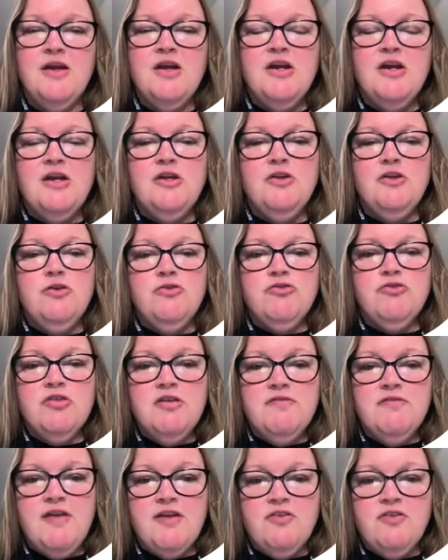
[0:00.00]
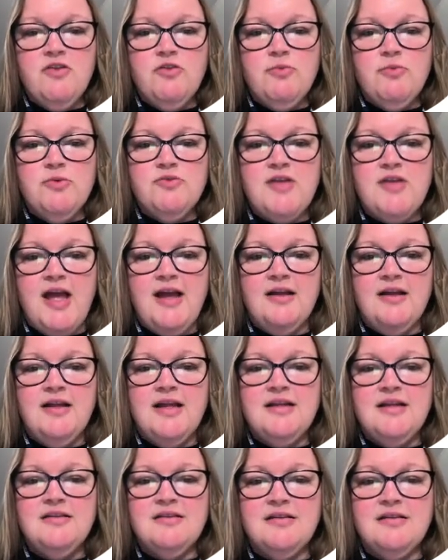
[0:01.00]
Usually vessels will
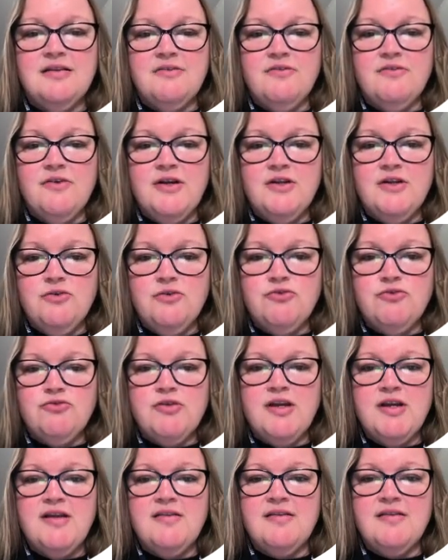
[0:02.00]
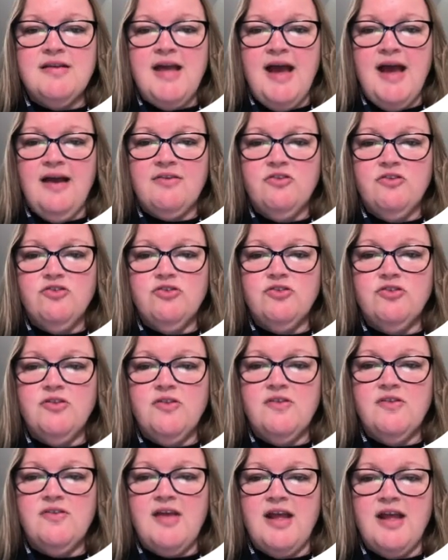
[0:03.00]
dilate, delivering nutrients and oxygen to
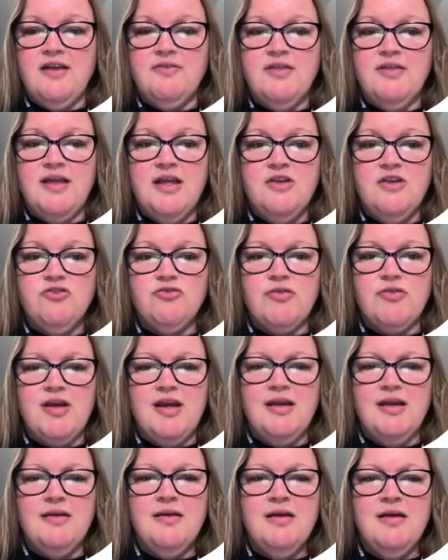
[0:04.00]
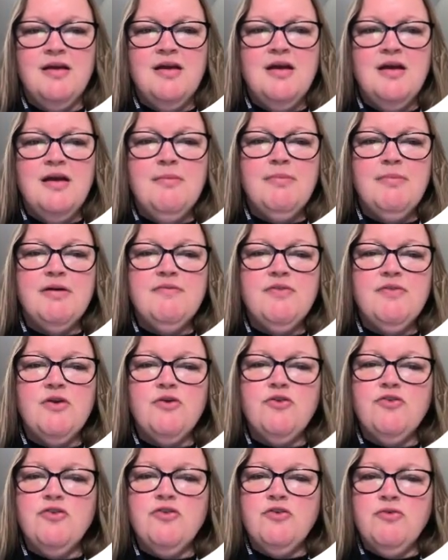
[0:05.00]
the site of the injury. But if there
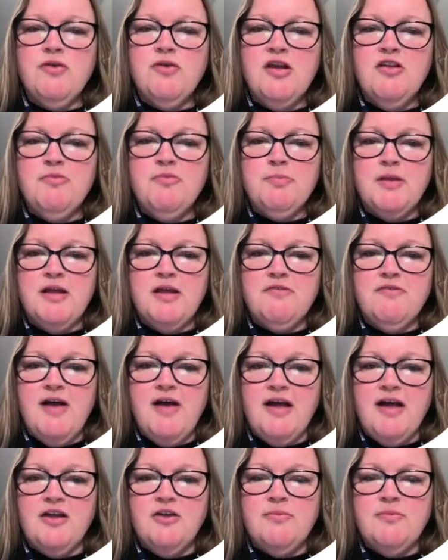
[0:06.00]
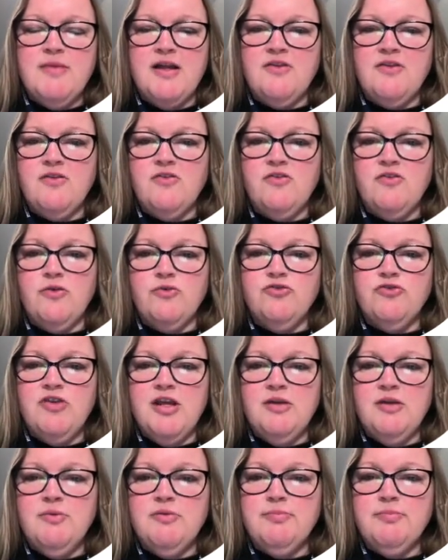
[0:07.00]
is decreased blood volume that is
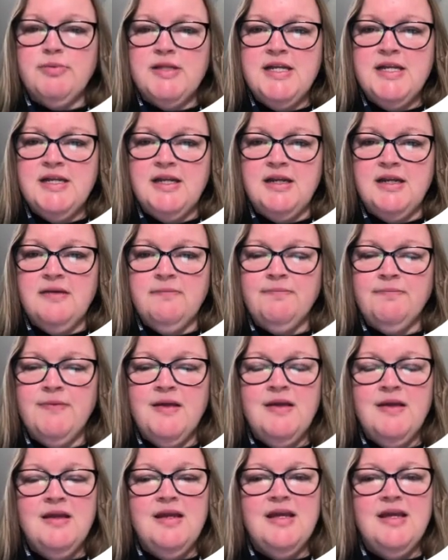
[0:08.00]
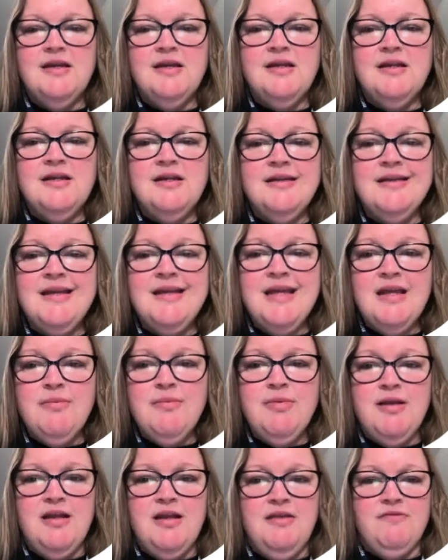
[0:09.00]
associated with bleeding, it could
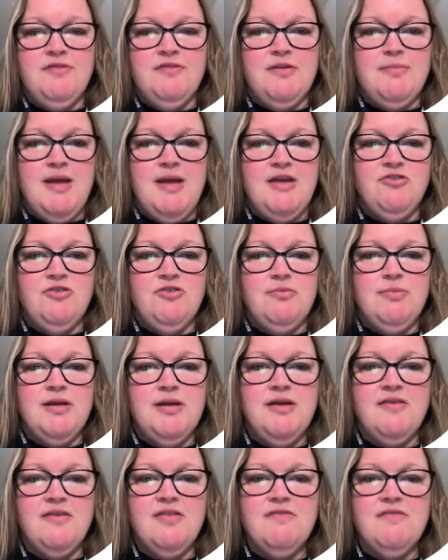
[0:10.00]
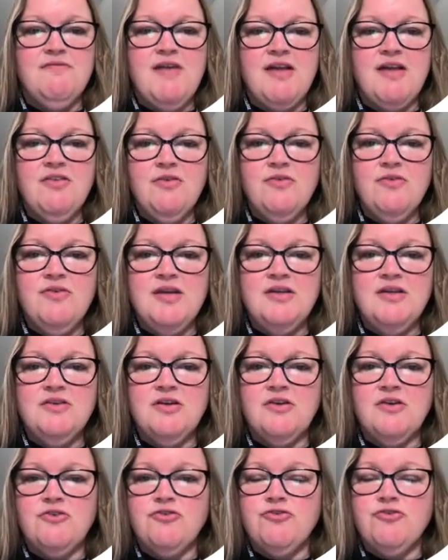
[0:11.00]
inhibit inflammation because the vessels need to
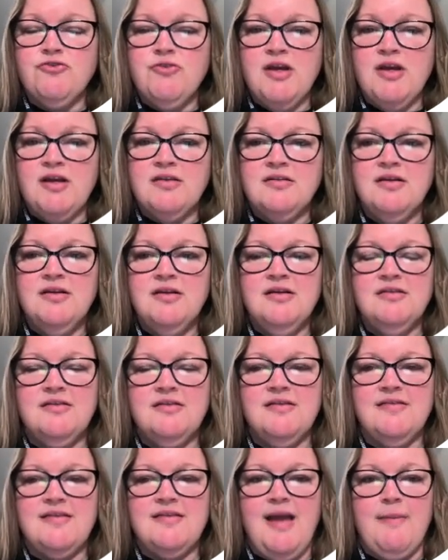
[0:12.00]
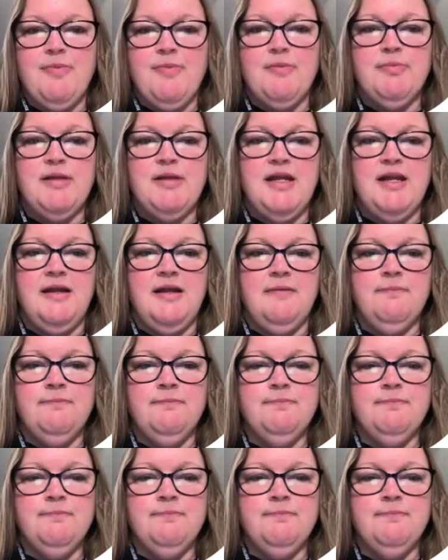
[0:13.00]
constrict to stop the bleeding.